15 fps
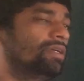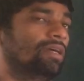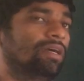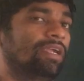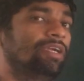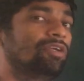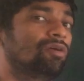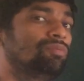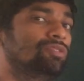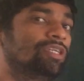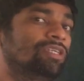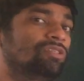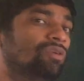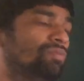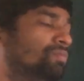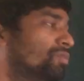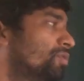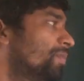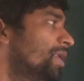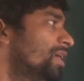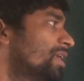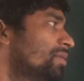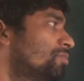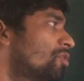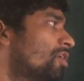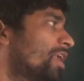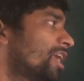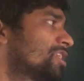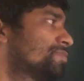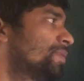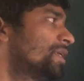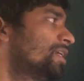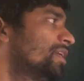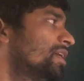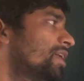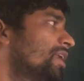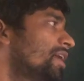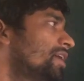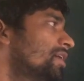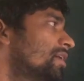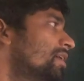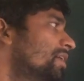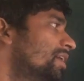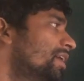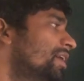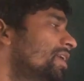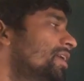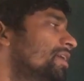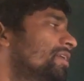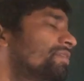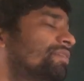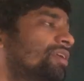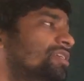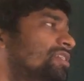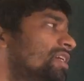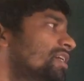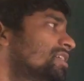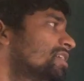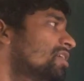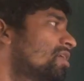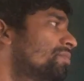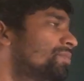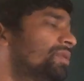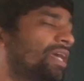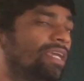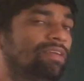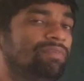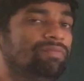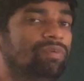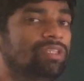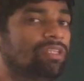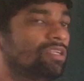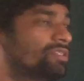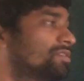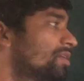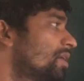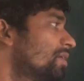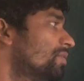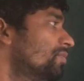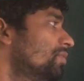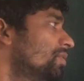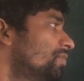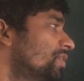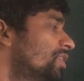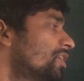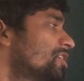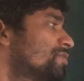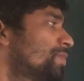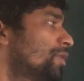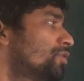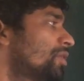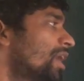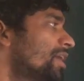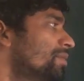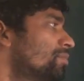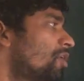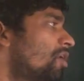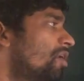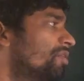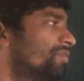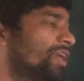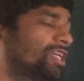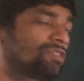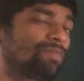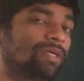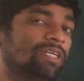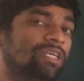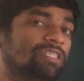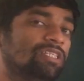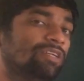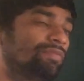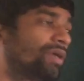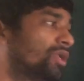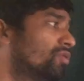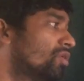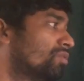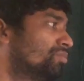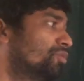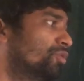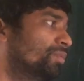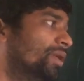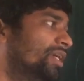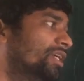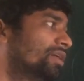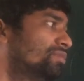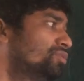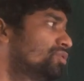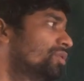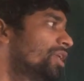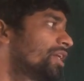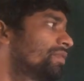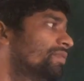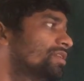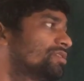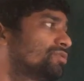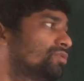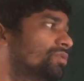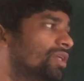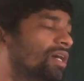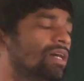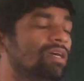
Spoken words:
rate of change of momentum or differentiation of time with respect to time of expectation value of momentum should equals to the